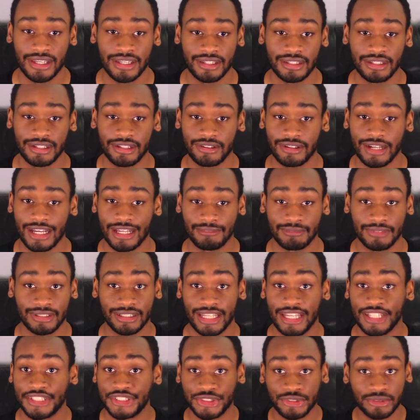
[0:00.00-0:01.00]
I'm
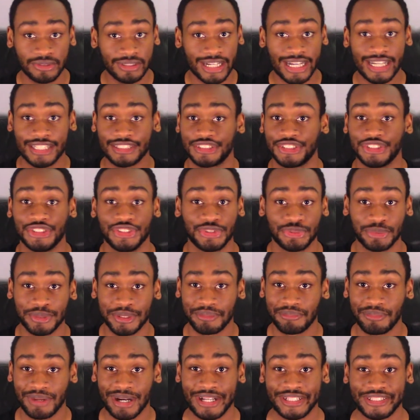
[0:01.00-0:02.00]
glad you guys
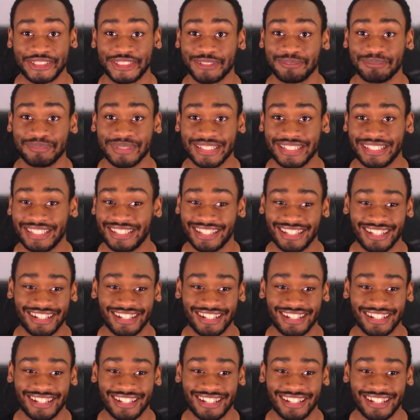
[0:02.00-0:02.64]
enjoy watching me.